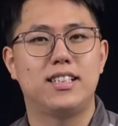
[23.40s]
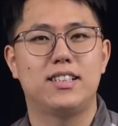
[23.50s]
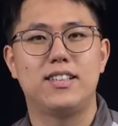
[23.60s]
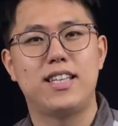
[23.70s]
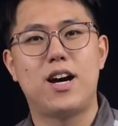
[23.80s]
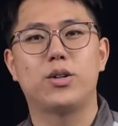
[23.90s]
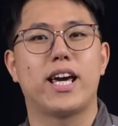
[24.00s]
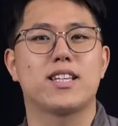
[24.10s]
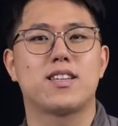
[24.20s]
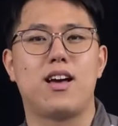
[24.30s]

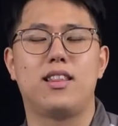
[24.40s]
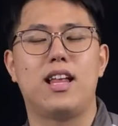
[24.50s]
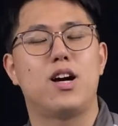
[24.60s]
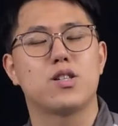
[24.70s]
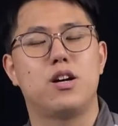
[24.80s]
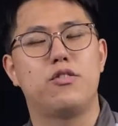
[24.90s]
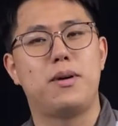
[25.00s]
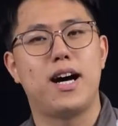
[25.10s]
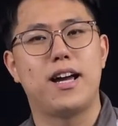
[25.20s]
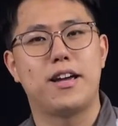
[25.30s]
nowadays, a lot of
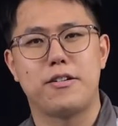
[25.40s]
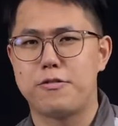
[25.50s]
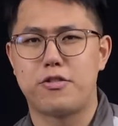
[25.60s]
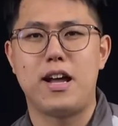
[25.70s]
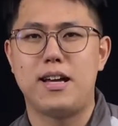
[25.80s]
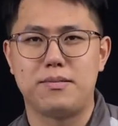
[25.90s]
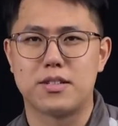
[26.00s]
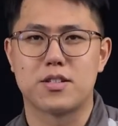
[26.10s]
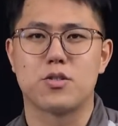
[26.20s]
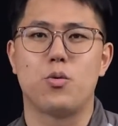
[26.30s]
my
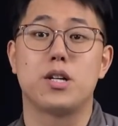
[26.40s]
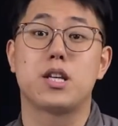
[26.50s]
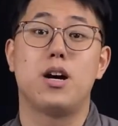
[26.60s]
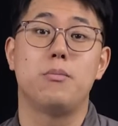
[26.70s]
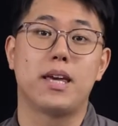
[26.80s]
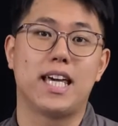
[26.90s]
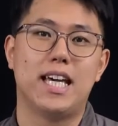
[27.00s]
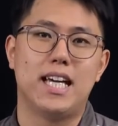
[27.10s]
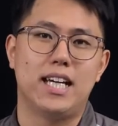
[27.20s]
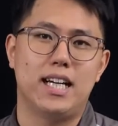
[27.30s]
friends will tell me
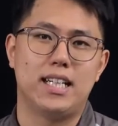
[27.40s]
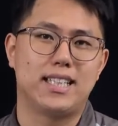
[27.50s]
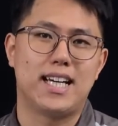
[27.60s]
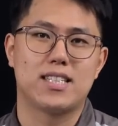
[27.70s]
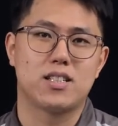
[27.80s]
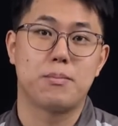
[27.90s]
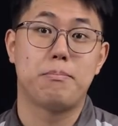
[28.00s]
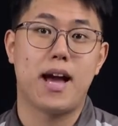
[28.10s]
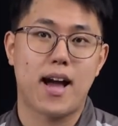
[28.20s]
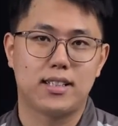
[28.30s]
that the
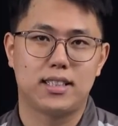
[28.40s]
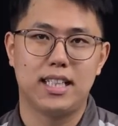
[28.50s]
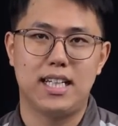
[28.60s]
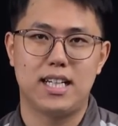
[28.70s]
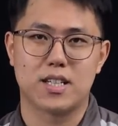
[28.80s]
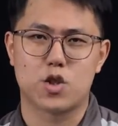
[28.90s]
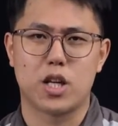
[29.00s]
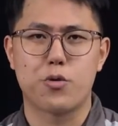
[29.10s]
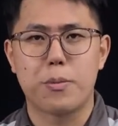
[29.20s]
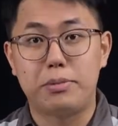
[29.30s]
back glass they
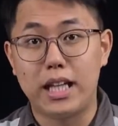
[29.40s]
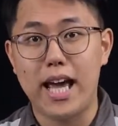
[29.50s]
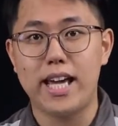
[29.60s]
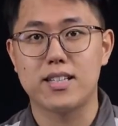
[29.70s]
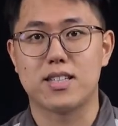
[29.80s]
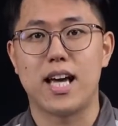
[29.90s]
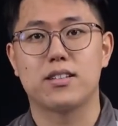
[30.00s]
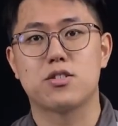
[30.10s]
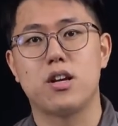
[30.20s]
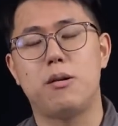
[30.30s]
replaced at
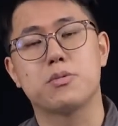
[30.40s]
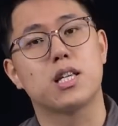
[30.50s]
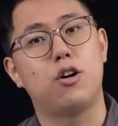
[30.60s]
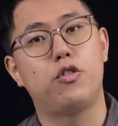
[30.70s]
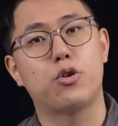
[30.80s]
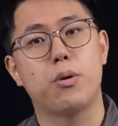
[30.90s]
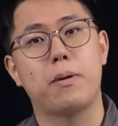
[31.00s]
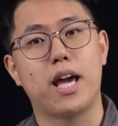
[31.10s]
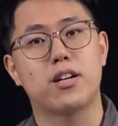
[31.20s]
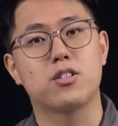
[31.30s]
some cell phone
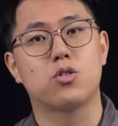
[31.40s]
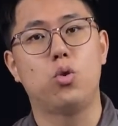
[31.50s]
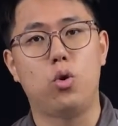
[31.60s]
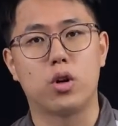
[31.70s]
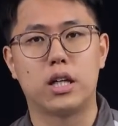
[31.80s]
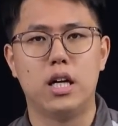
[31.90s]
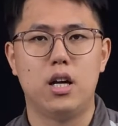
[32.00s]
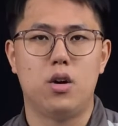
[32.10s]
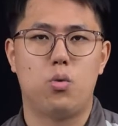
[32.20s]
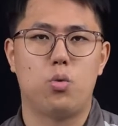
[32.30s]
repair store
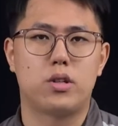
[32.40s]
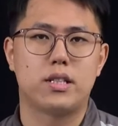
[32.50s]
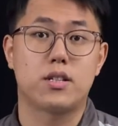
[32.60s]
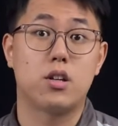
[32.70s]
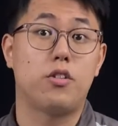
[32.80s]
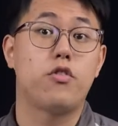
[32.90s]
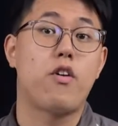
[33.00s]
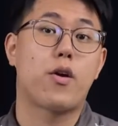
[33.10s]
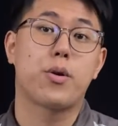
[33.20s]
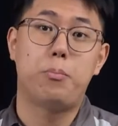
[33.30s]
was of very
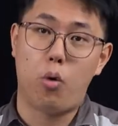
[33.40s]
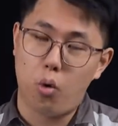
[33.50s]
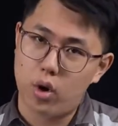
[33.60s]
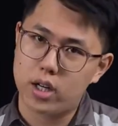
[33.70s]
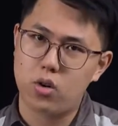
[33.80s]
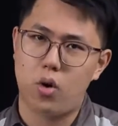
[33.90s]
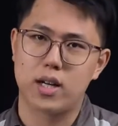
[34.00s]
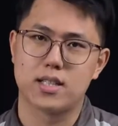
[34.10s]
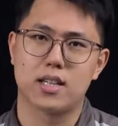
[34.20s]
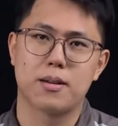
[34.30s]
poor quality.